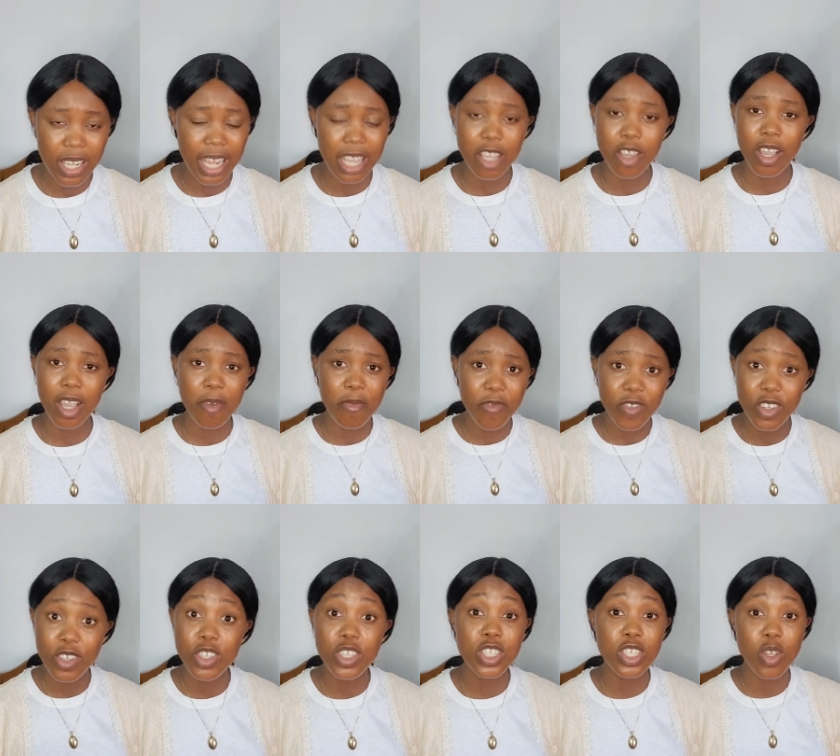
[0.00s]
Like, you can
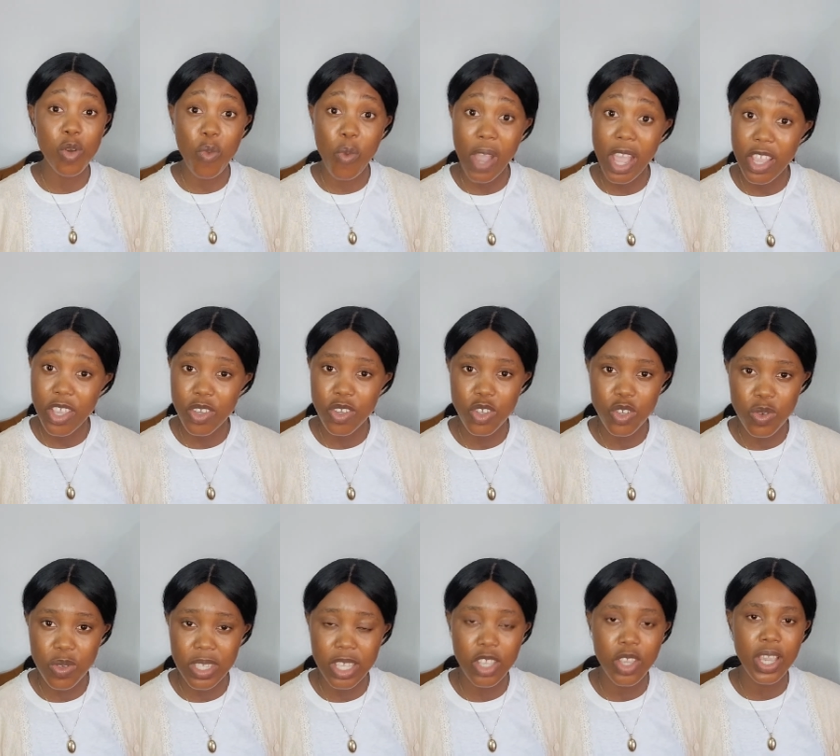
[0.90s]
just, it's the way you
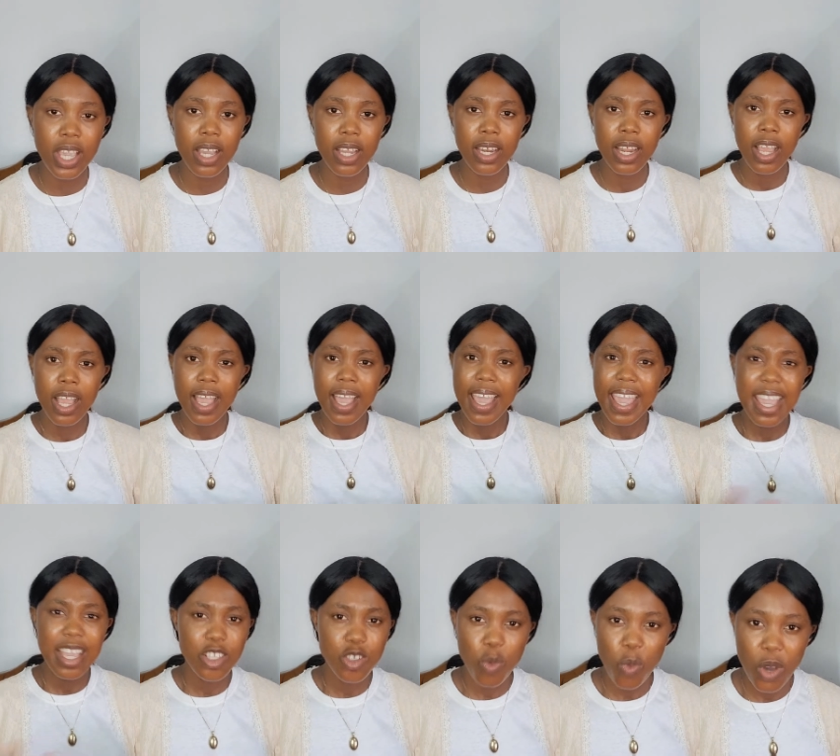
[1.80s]
use it. You can
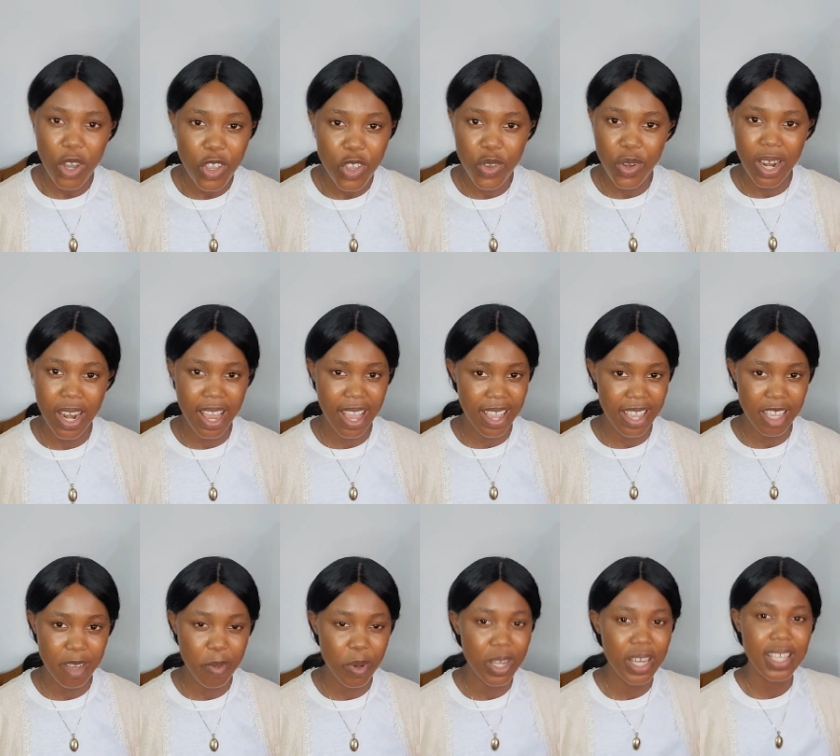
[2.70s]
eat what you
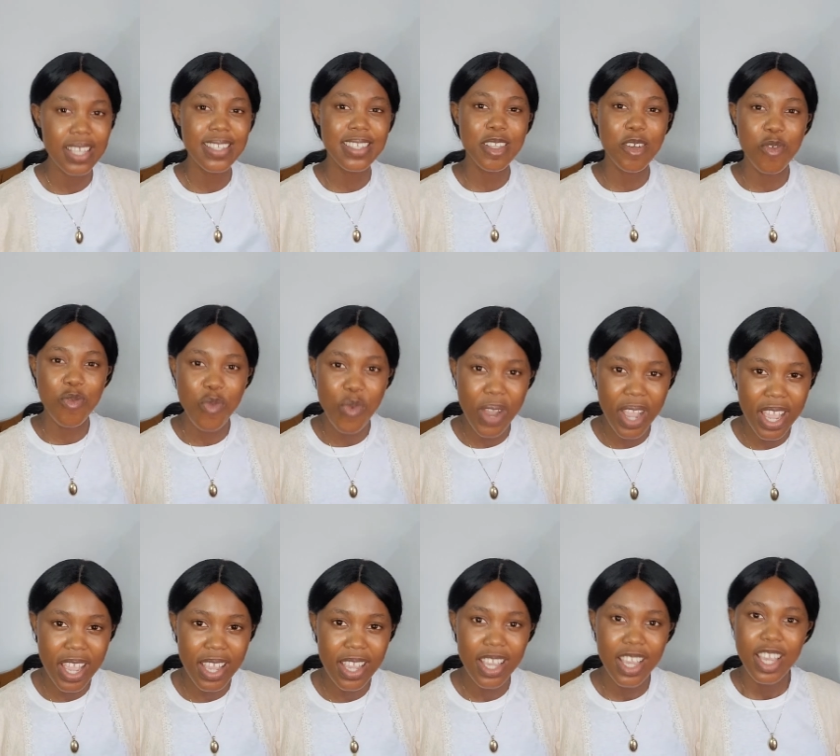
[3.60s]
like, but it's the
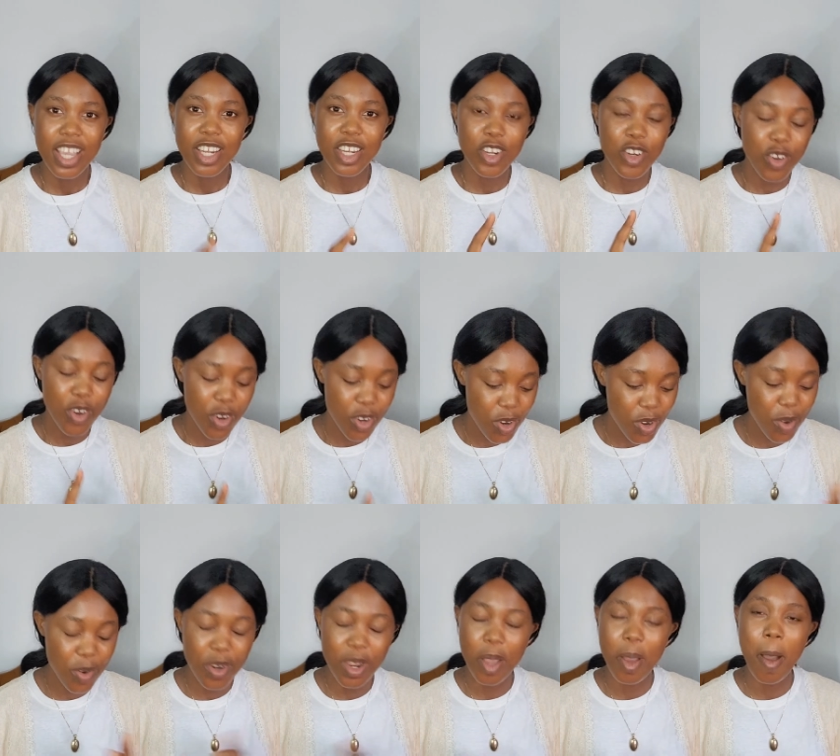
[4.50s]
way,
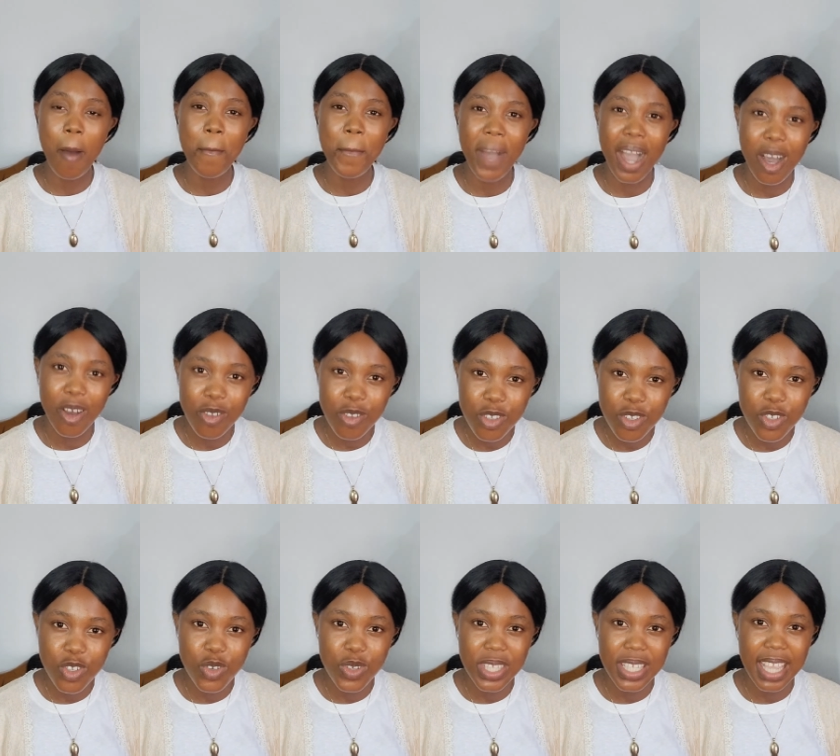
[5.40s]
the
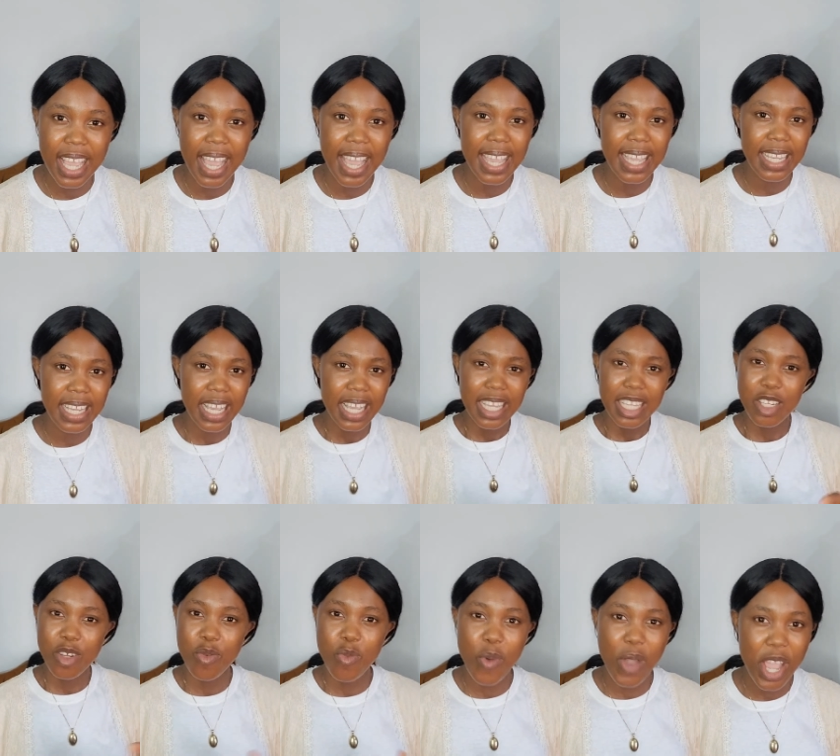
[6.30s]
amount you take,
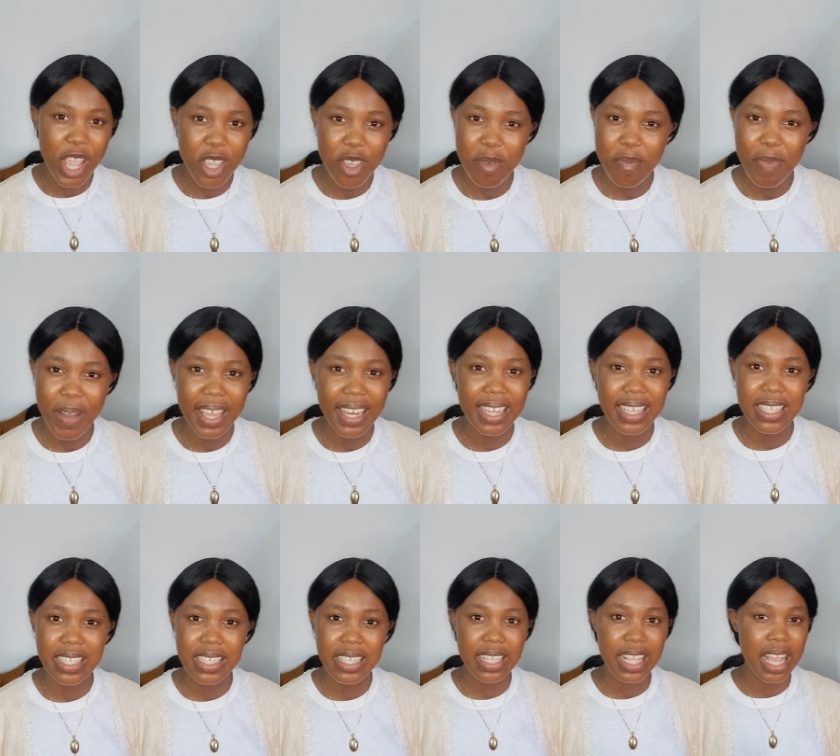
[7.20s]
the way you
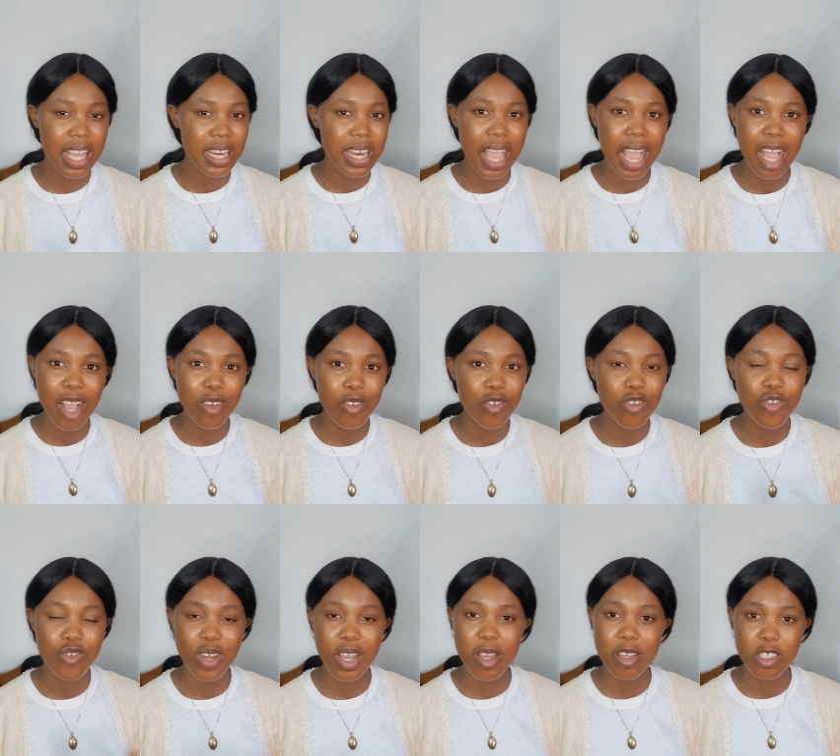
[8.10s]
balance it, and how you
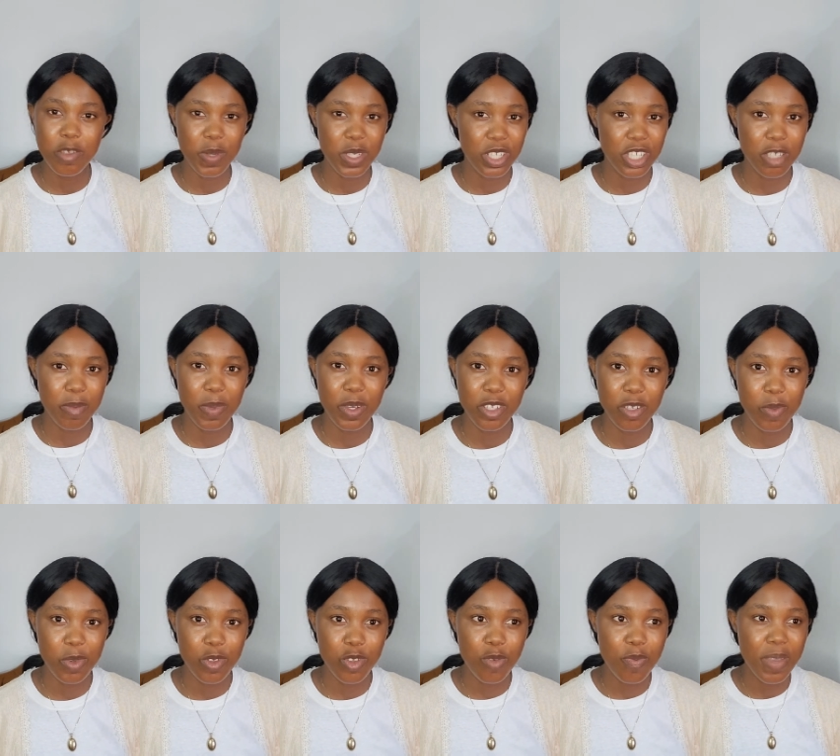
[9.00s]
try as much as
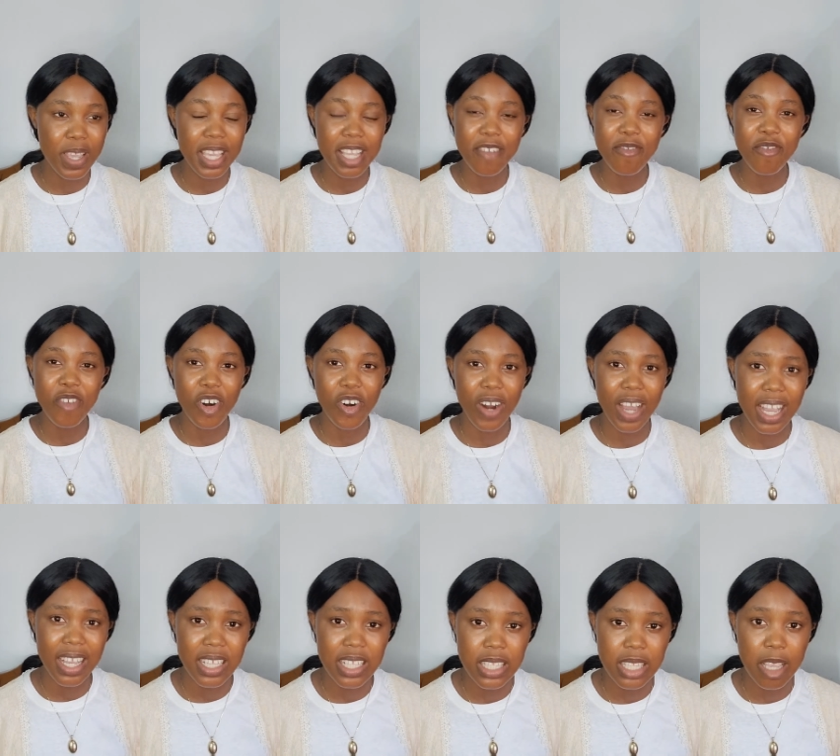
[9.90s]
possible to make it
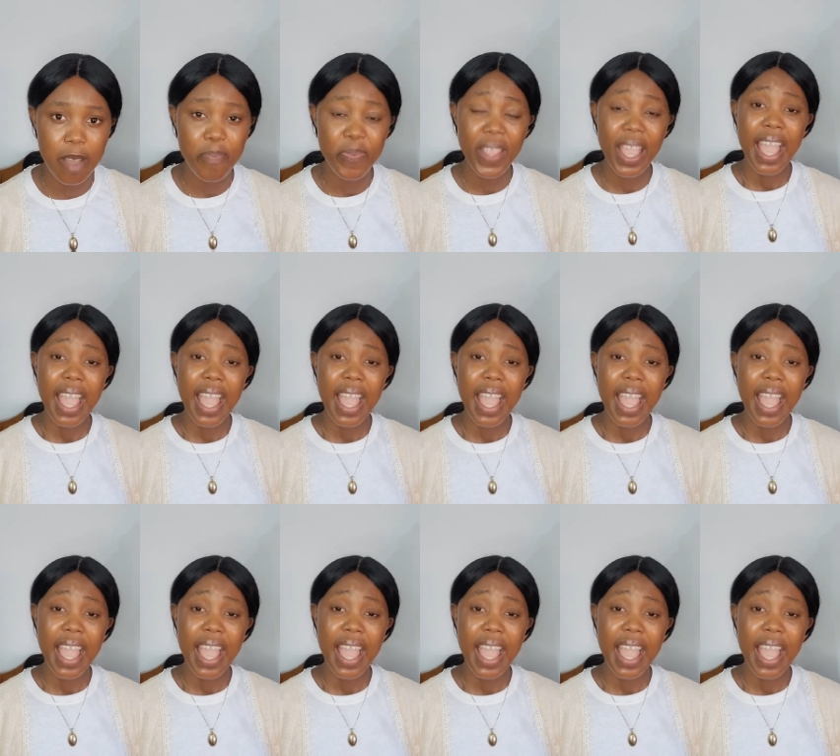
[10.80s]
variety.